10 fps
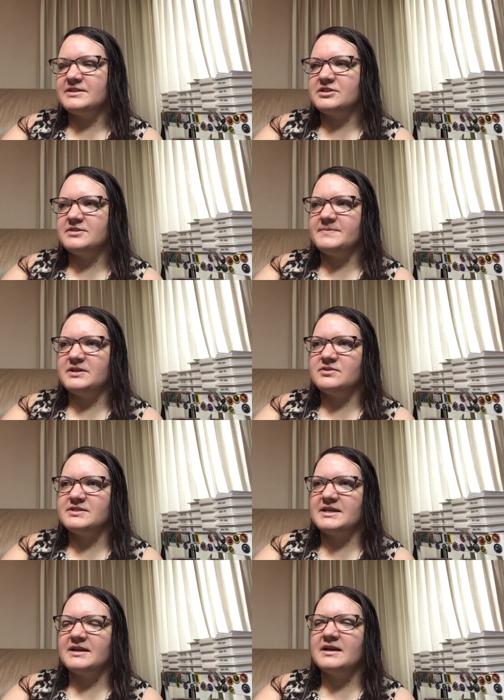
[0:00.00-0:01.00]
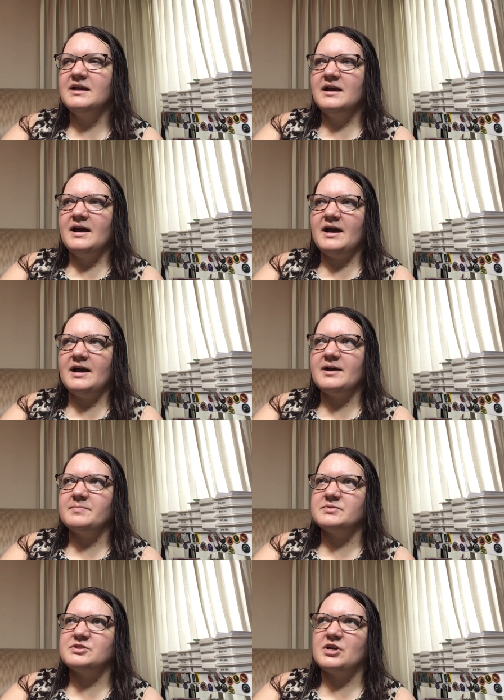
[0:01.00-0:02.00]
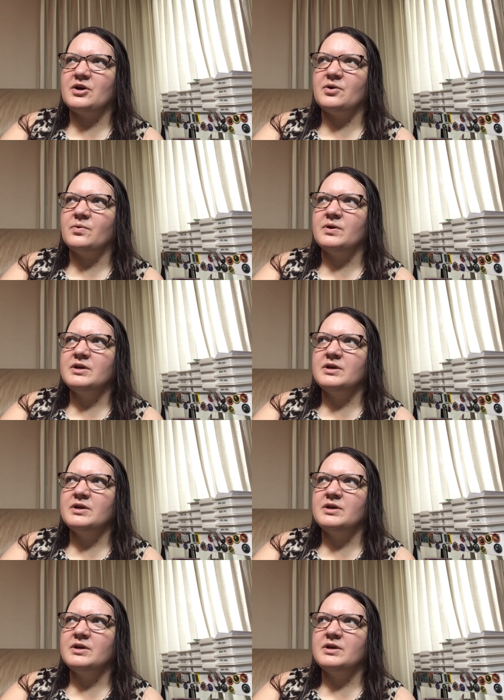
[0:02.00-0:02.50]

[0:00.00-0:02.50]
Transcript: she's been using. Um, so